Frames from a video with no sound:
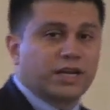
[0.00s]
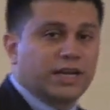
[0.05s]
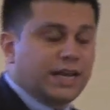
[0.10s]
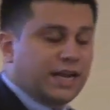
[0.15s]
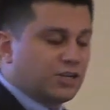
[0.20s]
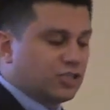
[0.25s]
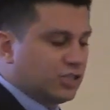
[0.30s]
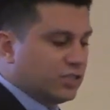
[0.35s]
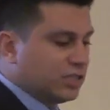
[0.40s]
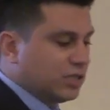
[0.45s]

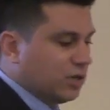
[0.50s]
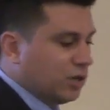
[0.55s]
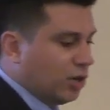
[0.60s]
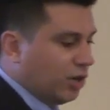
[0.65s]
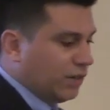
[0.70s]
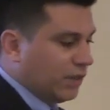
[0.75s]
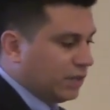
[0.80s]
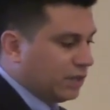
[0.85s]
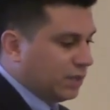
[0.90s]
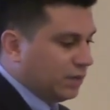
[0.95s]
connections there
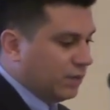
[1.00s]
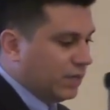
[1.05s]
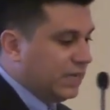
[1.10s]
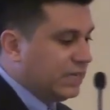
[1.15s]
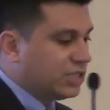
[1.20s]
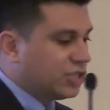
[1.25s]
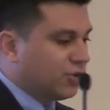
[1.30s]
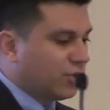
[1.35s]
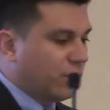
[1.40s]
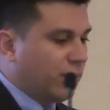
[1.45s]
are, that the
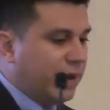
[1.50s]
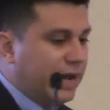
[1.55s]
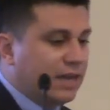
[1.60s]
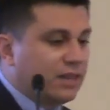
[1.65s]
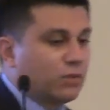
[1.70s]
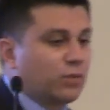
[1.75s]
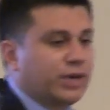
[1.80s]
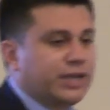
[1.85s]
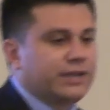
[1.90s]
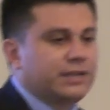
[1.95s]
easier the
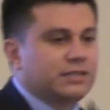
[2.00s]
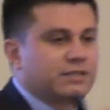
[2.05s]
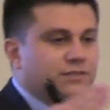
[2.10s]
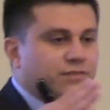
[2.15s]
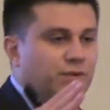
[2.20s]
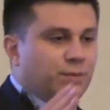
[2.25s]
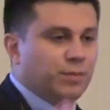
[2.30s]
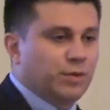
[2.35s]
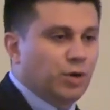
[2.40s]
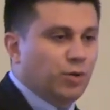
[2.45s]
pathway is
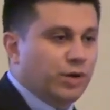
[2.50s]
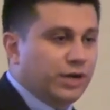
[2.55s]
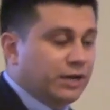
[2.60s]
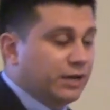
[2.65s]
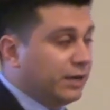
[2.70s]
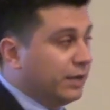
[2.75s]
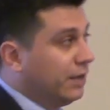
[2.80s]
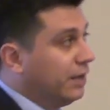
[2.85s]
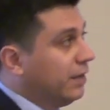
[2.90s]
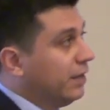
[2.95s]
from
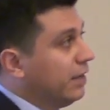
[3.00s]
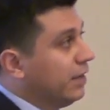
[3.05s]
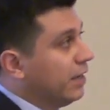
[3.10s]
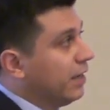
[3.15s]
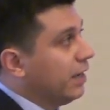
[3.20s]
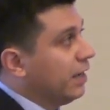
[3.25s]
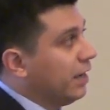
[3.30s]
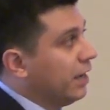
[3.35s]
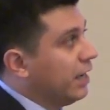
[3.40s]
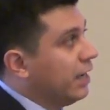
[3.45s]
going,
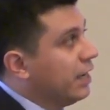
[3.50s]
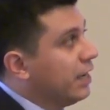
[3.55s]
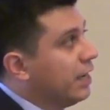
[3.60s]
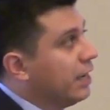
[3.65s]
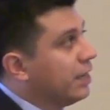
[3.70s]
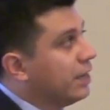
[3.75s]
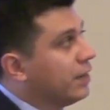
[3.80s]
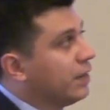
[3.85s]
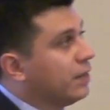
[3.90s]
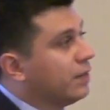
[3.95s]
uh,
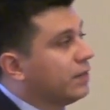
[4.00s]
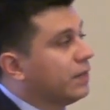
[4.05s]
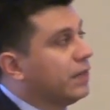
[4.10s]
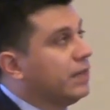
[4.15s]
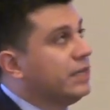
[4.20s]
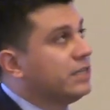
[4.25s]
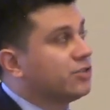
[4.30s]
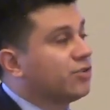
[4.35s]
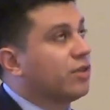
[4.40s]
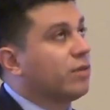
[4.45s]
that
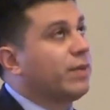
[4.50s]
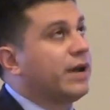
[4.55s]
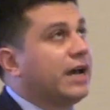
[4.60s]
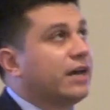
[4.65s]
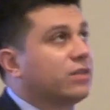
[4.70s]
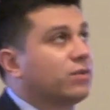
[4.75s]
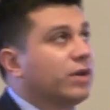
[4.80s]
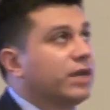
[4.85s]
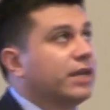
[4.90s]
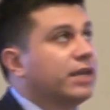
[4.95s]
the easier the
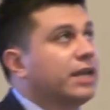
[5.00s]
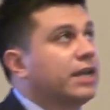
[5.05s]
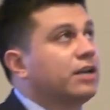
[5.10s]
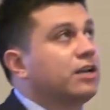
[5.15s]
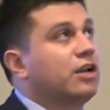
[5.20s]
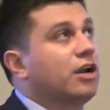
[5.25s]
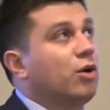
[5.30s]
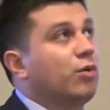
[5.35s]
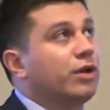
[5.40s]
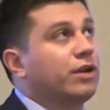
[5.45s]
pathway
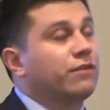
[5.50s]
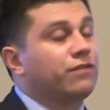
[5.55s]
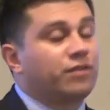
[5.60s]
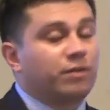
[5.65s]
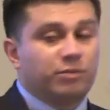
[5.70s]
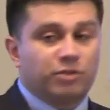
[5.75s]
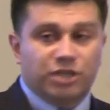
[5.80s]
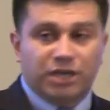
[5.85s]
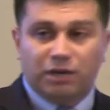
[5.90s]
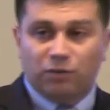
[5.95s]
in going
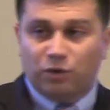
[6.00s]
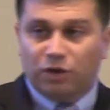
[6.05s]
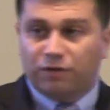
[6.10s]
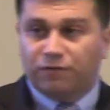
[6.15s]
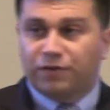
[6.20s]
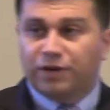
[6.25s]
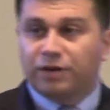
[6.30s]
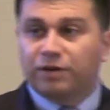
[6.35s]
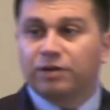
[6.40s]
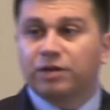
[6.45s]
from child
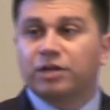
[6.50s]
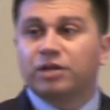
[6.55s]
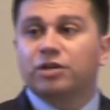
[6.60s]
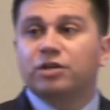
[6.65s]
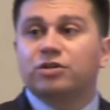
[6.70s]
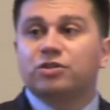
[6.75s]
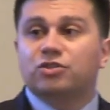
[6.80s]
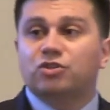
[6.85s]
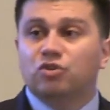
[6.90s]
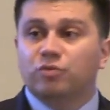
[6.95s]
welfare
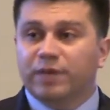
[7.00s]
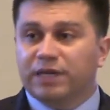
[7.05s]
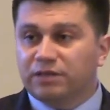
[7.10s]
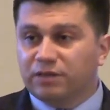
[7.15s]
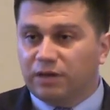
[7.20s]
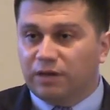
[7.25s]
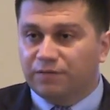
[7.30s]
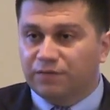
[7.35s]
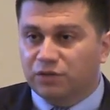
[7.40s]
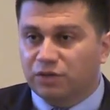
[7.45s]
to
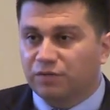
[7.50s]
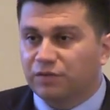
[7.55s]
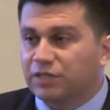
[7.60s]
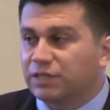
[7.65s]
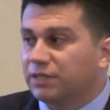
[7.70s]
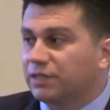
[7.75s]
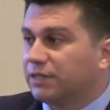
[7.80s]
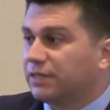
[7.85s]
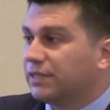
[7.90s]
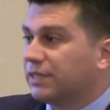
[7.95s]
mental health
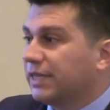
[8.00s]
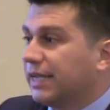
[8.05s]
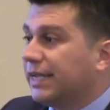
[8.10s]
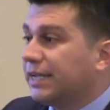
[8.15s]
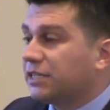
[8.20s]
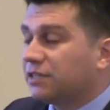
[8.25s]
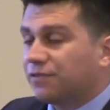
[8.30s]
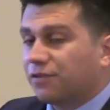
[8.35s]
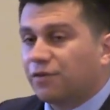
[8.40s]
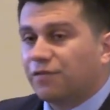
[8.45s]
services
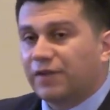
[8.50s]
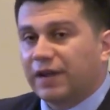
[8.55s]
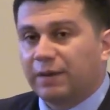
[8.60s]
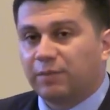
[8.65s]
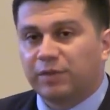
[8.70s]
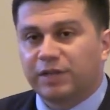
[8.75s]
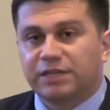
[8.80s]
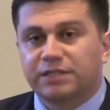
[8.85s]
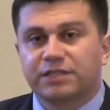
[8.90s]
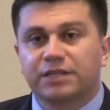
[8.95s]
is for
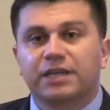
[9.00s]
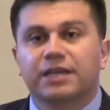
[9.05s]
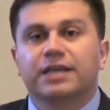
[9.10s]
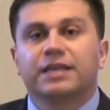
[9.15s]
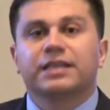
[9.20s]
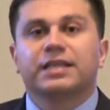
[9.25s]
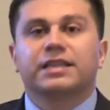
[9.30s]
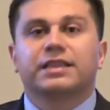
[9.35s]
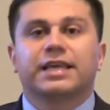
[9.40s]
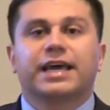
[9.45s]
families,
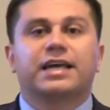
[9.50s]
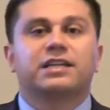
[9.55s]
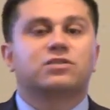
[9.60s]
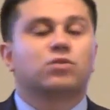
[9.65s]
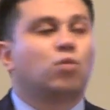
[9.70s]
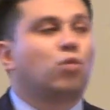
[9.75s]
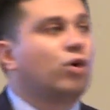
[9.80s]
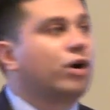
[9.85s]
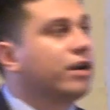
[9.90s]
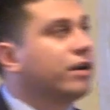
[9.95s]
that that's
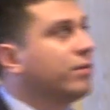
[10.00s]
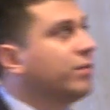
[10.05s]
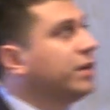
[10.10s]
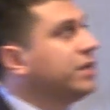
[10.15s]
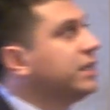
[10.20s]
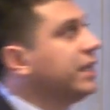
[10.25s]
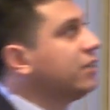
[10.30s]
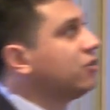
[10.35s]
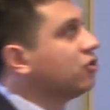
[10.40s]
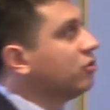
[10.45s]
one
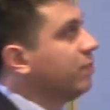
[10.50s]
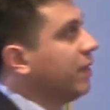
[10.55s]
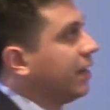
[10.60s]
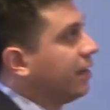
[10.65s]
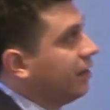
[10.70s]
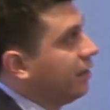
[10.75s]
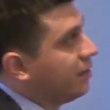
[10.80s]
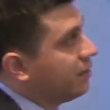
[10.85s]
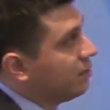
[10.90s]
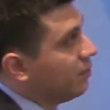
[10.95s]
potential
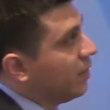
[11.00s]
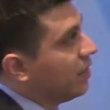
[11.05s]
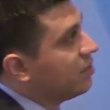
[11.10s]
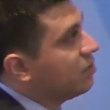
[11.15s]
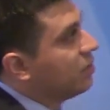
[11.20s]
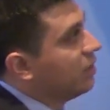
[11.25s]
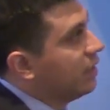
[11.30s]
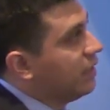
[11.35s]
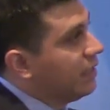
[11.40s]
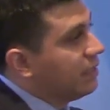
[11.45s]
mechanism
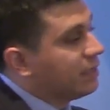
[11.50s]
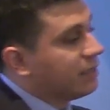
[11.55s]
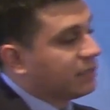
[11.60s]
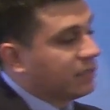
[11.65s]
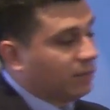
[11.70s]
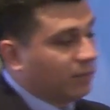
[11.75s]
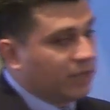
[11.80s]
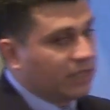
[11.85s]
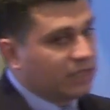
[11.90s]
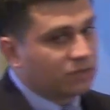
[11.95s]
that's leading to
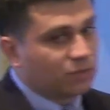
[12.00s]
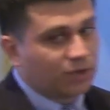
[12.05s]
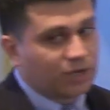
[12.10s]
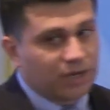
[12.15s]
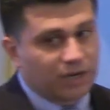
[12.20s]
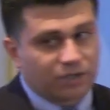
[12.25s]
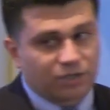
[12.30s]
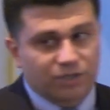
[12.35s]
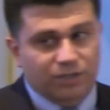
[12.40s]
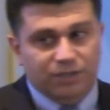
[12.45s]
some of these
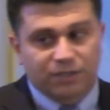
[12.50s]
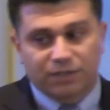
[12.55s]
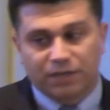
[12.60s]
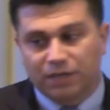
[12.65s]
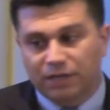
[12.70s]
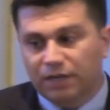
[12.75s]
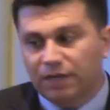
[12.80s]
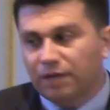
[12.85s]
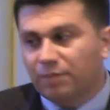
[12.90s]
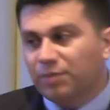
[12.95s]
reductions.
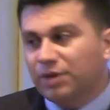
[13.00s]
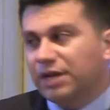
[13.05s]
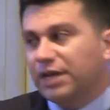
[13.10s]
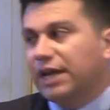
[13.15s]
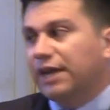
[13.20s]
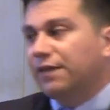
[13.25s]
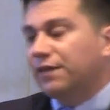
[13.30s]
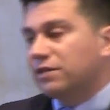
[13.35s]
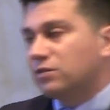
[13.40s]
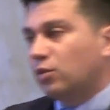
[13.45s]
But
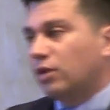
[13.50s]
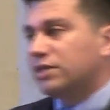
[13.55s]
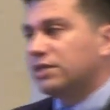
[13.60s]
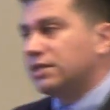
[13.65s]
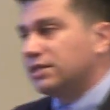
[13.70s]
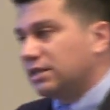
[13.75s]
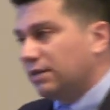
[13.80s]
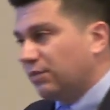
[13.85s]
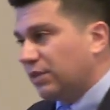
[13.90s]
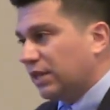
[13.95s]
again, this
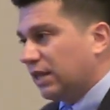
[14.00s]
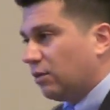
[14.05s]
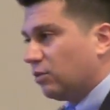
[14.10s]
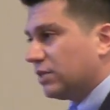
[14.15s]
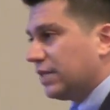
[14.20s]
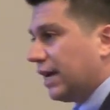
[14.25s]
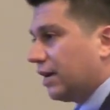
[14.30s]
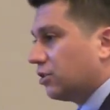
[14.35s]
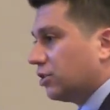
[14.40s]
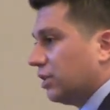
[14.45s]
wasn't something that
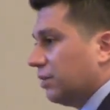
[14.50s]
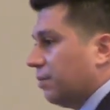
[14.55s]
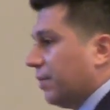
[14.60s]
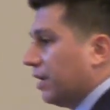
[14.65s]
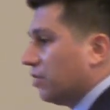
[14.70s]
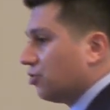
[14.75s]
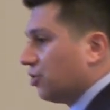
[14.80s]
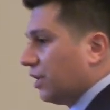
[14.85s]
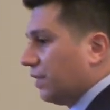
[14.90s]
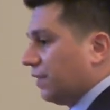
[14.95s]
was actually
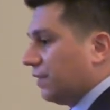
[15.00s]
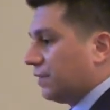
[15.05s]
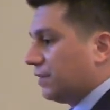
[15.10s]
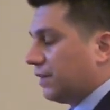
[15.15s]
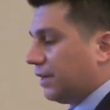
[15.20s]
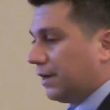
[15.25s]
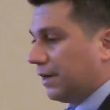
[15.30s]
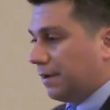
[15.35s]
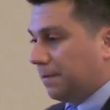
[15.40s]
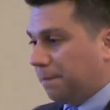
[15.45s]
measured in the
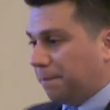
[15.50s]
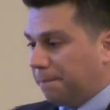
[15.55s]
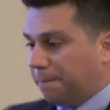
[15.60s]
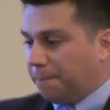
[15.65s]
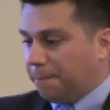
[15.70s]
study.